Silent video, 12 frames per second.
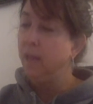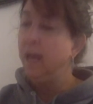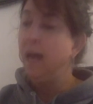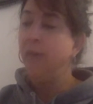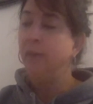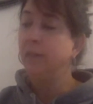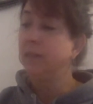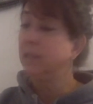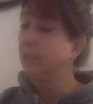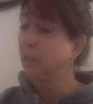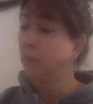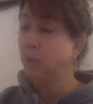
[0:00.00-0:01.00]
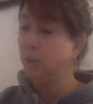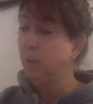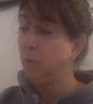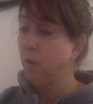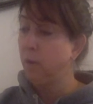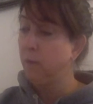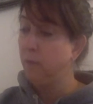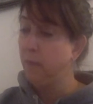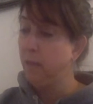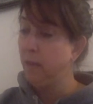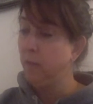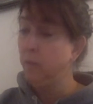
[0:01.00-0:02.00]
Having such an important
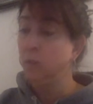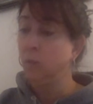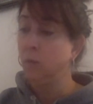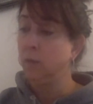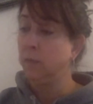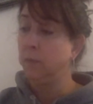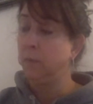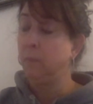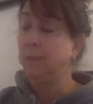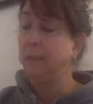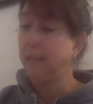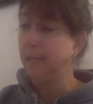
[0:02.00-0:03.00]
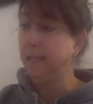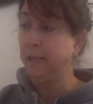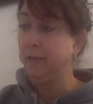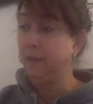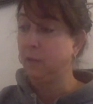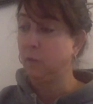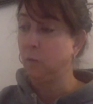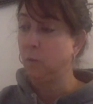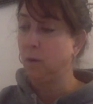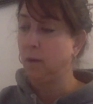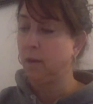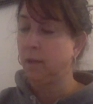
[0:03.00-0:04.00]
pig was going to mean plenty of extra
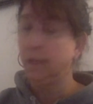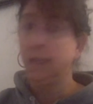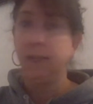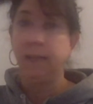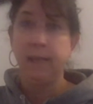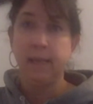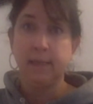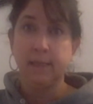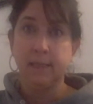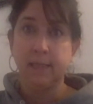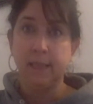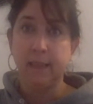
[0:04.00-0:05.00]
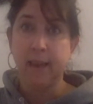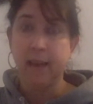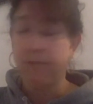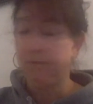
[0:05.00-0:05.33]
work. He could see that.